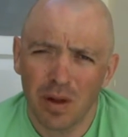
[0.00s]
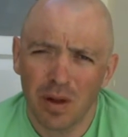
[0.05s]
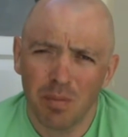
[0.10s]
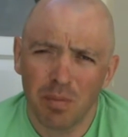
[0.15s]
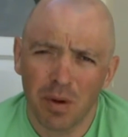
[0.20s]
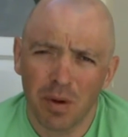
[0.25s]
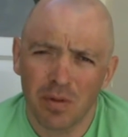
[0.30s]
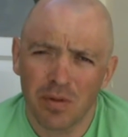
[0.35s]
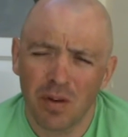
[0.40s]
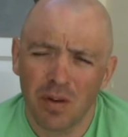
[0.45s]
and
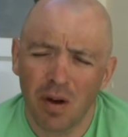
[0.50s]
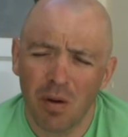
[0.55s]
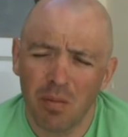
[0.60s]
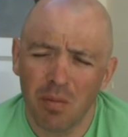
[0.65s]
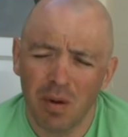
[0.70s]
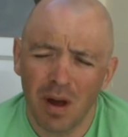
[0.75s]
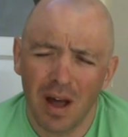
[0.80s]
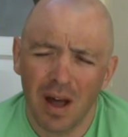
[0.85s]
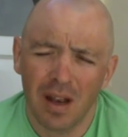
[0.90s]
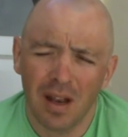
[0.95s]
both Tom
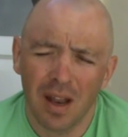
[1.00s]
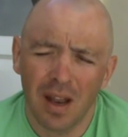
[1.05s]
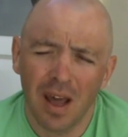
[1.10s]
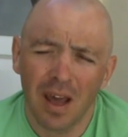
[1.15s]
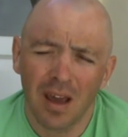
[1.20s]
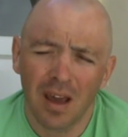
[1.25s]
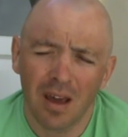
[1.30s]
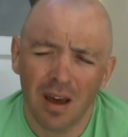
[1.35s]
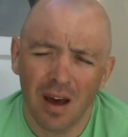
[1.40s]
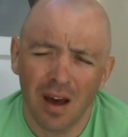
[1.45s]
and Nick
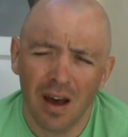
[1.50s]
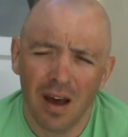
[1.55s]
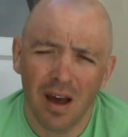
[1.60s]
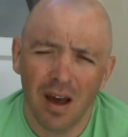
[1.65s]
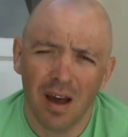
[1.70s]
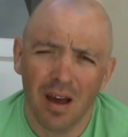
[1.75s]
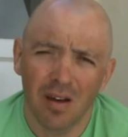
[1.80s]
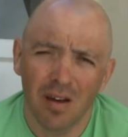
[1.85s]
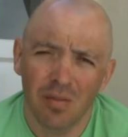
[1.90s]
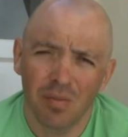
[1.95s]

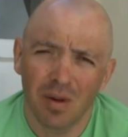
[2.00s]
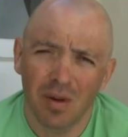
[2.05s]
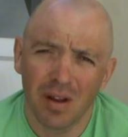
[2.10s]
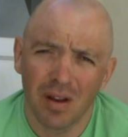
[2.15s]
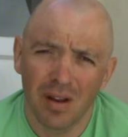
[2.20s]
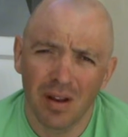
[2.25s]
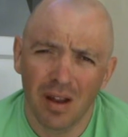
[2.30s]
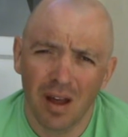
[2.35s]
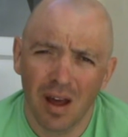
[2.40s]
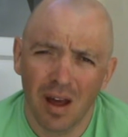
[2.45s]
uh, have
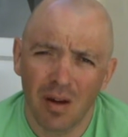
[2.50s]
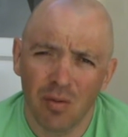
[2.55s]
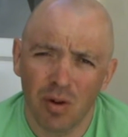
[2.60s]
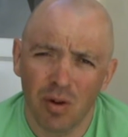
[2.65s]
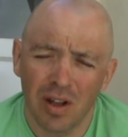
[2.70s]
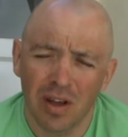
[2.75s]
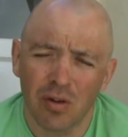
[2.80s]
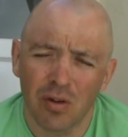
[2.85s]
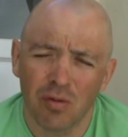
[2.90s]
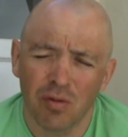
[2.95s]
been uh,
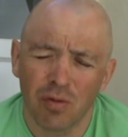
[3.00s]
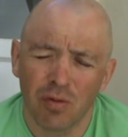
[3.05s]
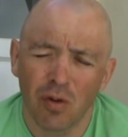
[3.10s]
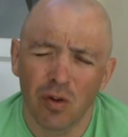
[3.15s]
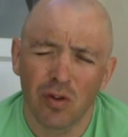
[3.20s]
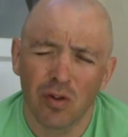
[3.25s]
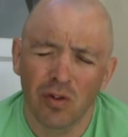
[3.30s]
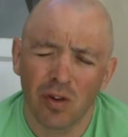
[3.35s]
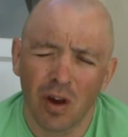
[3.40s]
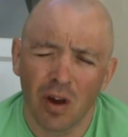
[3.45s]
really good
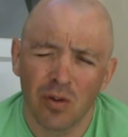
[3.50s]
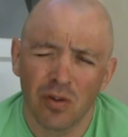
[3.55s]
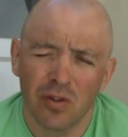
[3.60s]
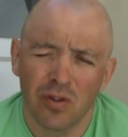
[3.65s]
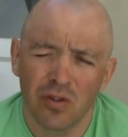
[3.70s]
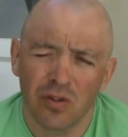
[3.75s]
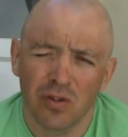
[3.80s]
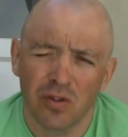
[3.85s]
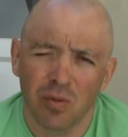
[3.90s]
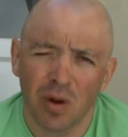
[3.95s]
fun as
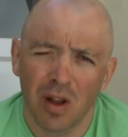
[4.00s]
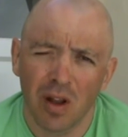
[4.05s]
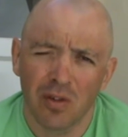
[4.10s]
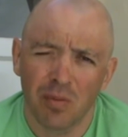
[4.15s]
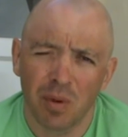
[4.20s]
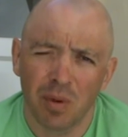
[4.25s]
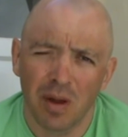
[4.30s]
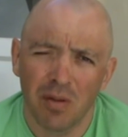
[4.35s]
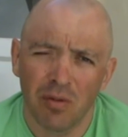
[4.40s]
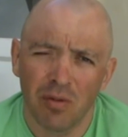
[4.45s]
coaches as well as
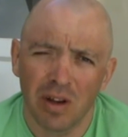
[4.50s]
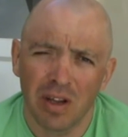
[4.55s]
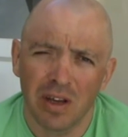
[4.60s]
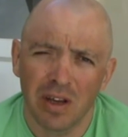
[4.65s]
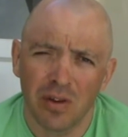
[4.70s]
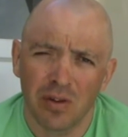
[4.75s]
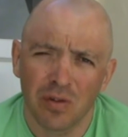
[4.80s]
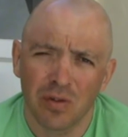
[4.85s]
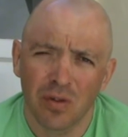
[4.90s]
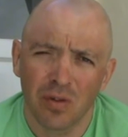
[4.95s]
being really
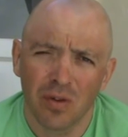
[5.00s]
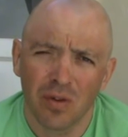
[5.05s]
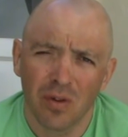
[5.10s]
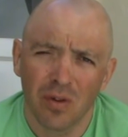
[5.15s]
useful.